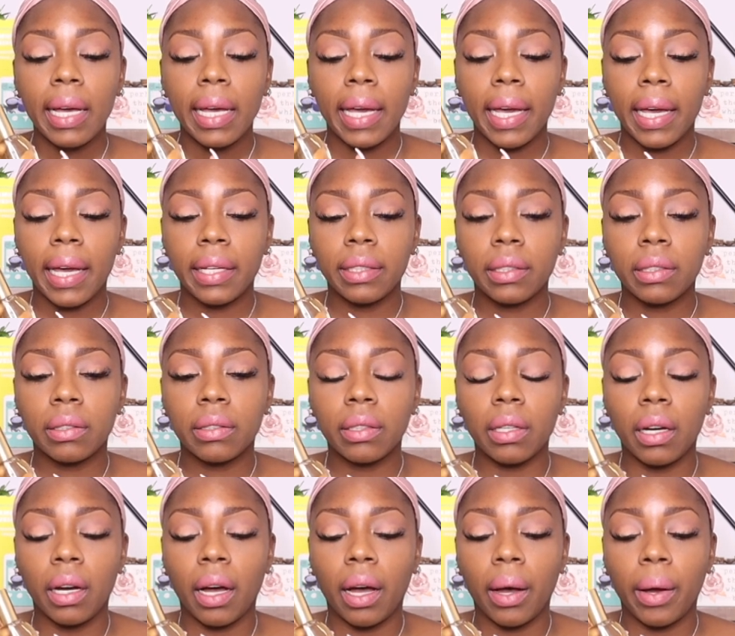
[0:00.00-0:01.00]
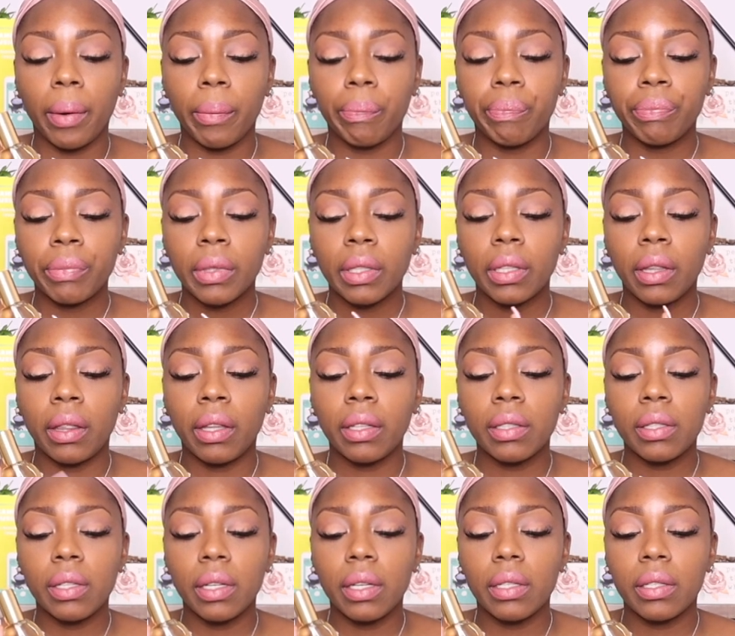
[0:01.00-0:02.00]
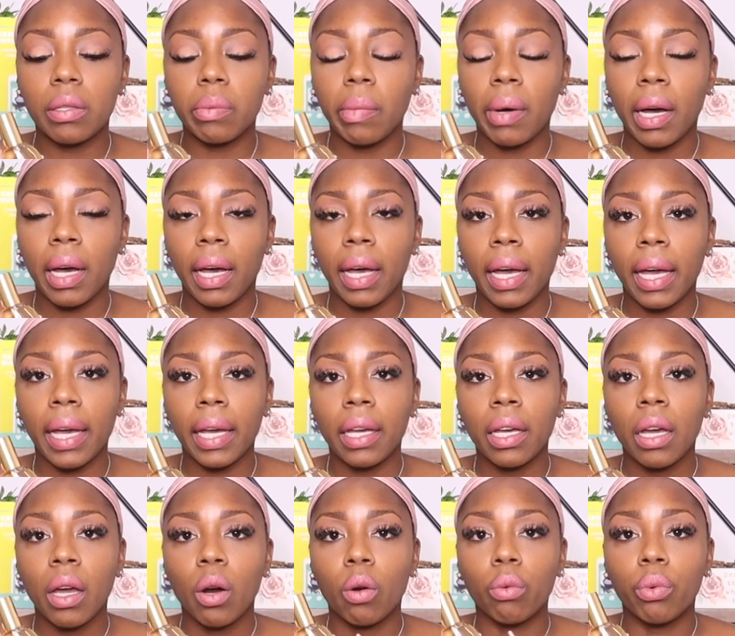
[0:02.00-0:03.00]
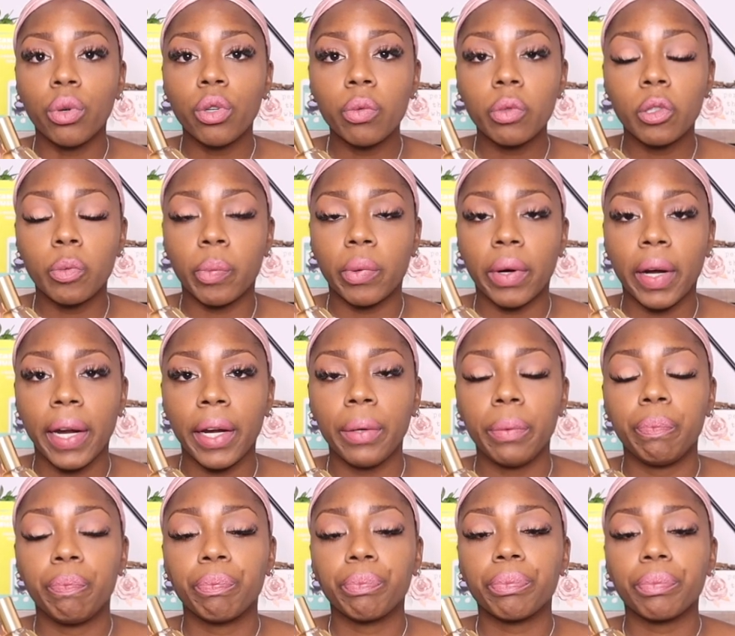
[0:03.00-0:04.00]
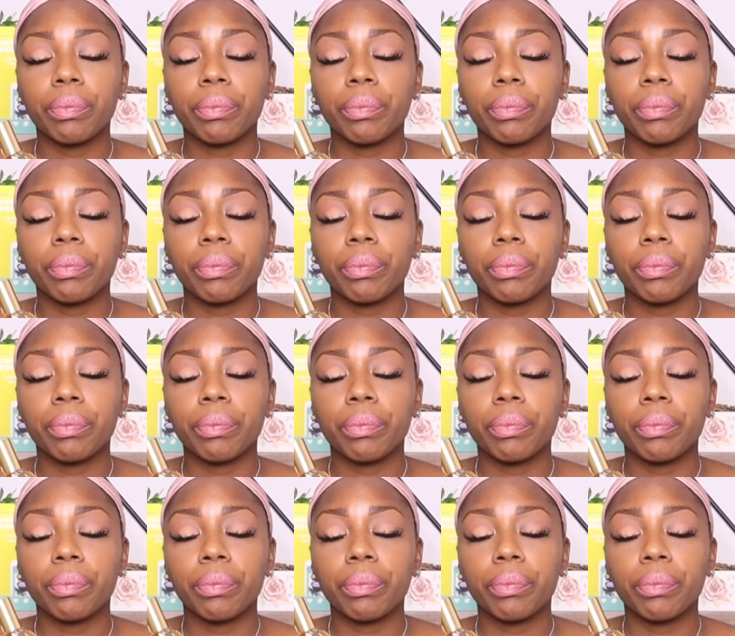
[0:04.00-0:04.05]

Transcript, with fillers: And um, this is my room spray.